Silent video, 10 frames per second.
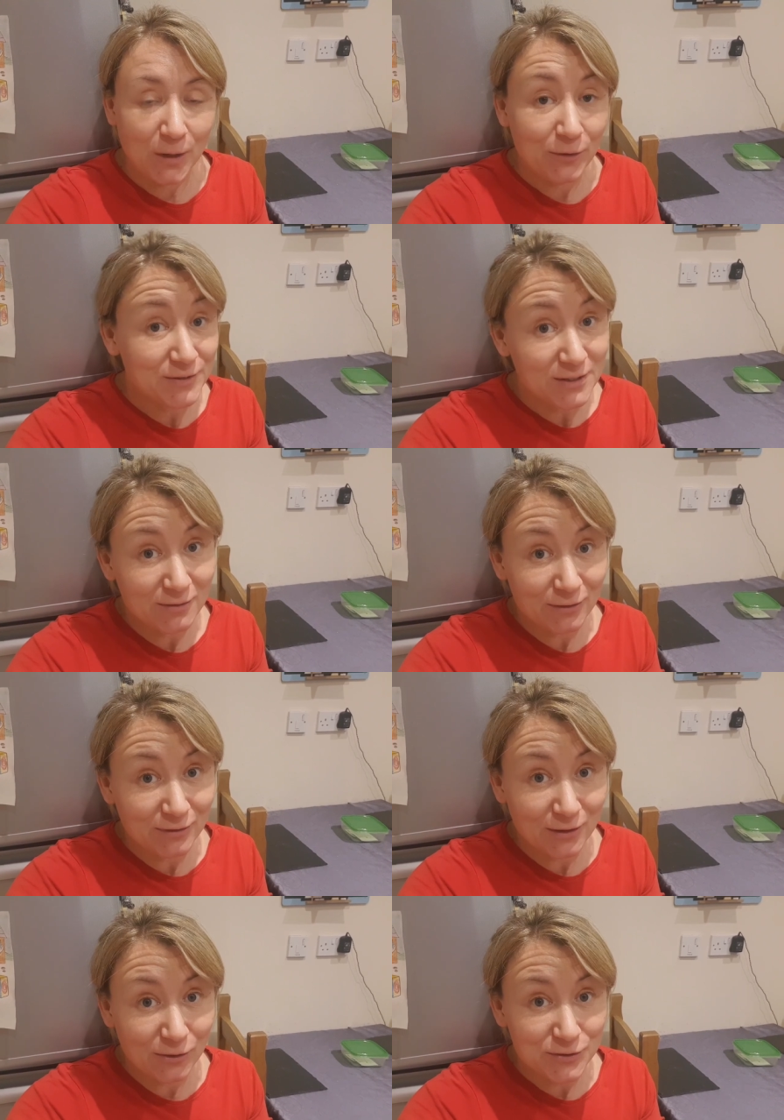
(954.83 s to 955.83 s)
I'll see you
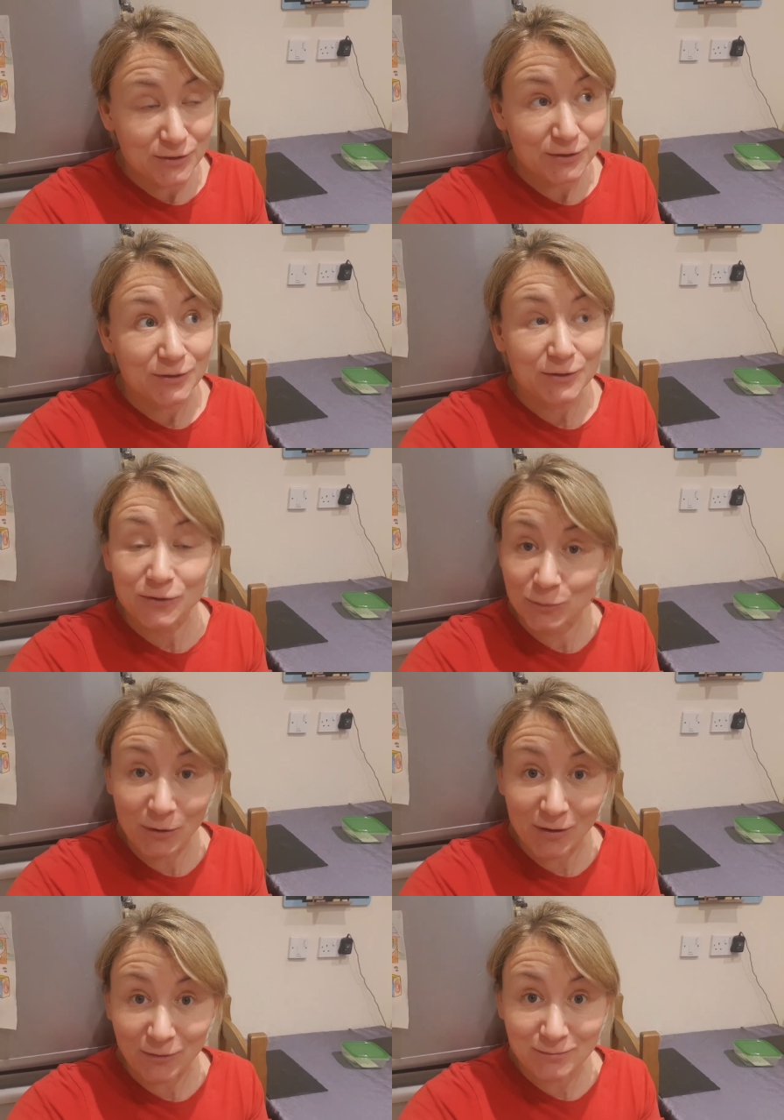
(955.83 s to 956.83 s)
lovely lot
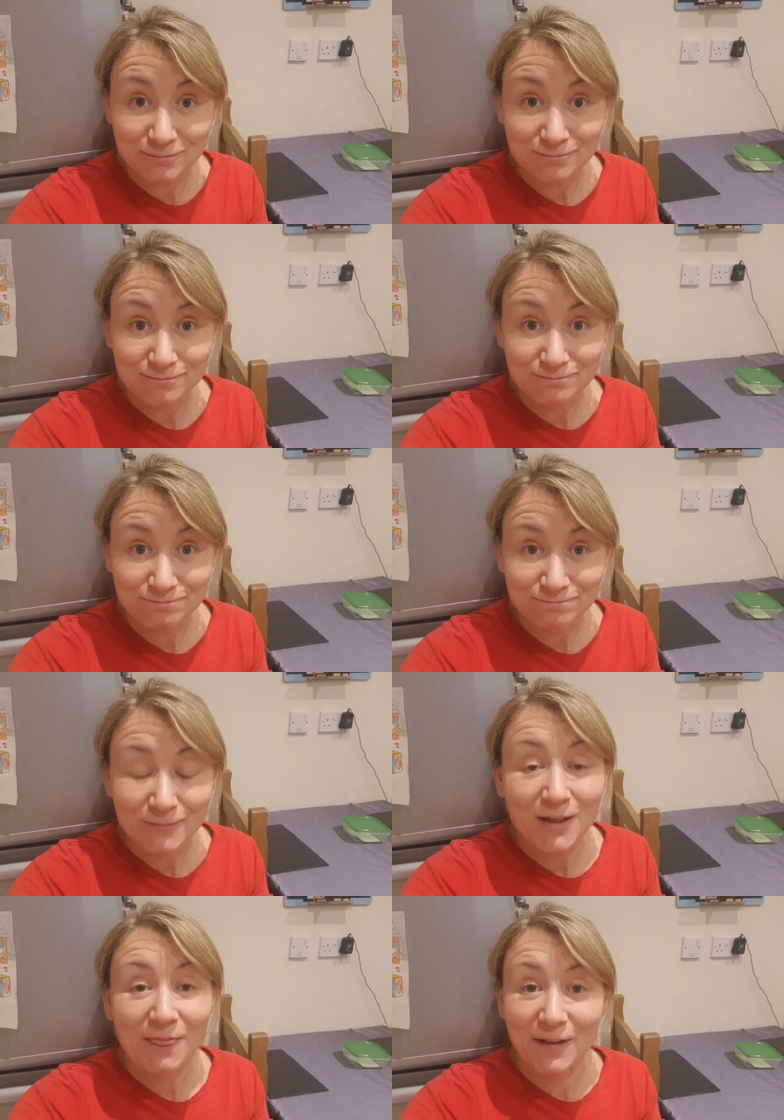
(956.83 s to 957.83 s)
tomorrow.
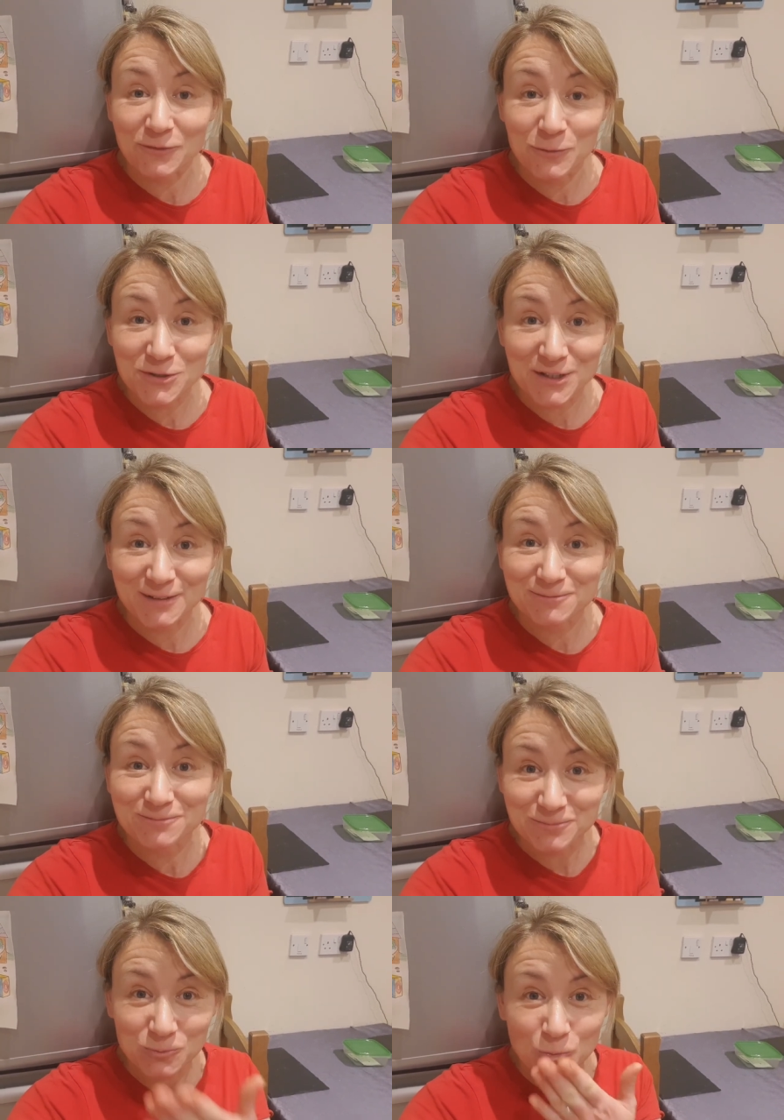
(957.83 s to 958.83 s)
Thanks for watching.